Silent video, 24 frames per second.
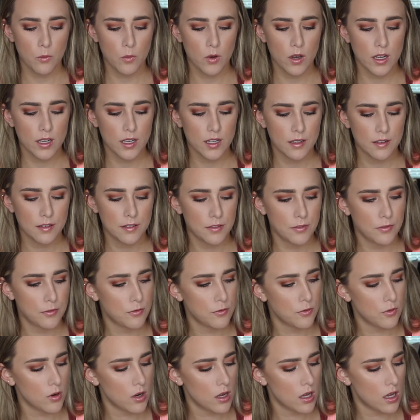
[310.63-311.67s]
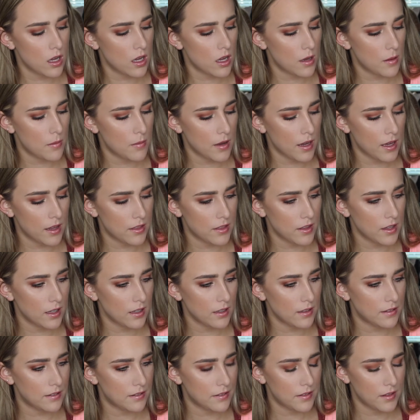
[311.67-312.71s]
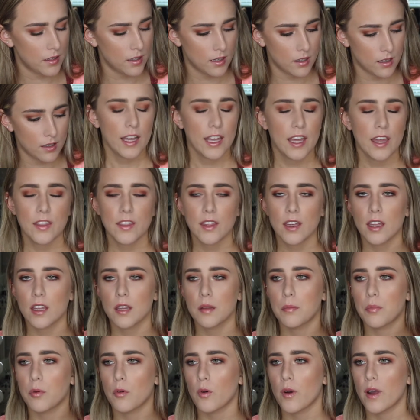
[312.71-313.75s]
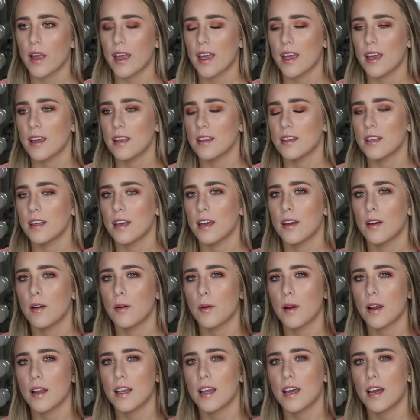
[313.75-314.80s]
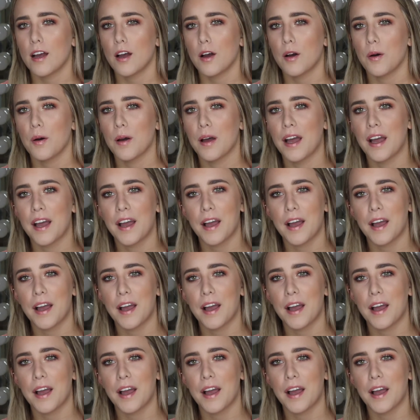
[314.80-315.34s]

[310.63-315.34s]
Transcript: One is from, I think it's the, I can't think of the brand right now.